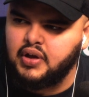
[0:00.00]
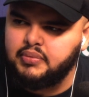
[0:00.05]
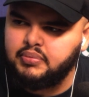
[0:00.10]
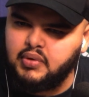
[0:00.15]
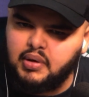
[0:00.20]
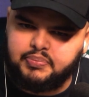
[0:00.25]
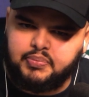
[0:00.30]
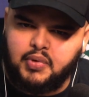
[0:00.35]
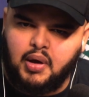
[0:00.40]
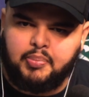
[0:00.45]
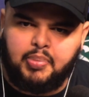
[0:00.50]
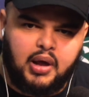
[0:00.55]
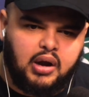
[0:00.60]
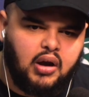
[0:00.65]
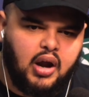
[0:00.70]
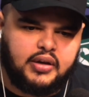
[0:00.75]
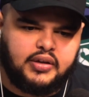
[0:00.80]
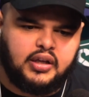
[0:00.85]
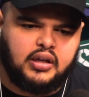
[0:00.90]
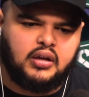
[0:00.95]
like, a, a better
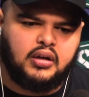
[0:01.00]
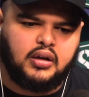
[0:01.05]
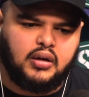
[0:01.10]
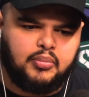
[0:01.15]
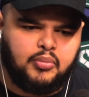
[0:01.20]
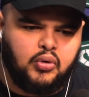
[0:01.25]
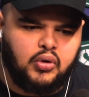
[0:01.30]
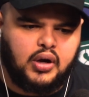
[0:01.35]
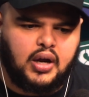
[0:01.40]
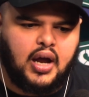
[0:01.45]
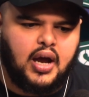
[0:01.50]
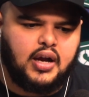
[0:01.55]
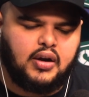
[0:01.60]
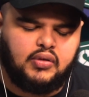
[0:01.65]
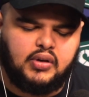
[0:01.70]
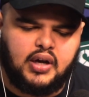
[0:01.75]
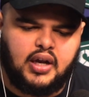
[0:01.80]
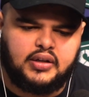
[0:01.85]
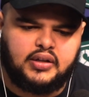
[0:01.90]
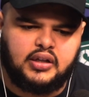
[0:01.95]
idea, a more
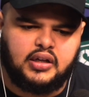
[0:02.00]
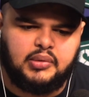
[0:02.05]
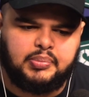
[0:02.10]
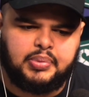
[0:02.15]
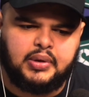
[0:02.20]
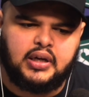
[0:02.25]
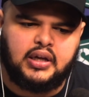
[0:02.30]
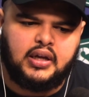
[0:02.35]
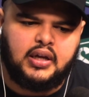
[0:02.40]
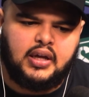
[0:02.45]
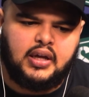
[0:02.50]
concrete idea. But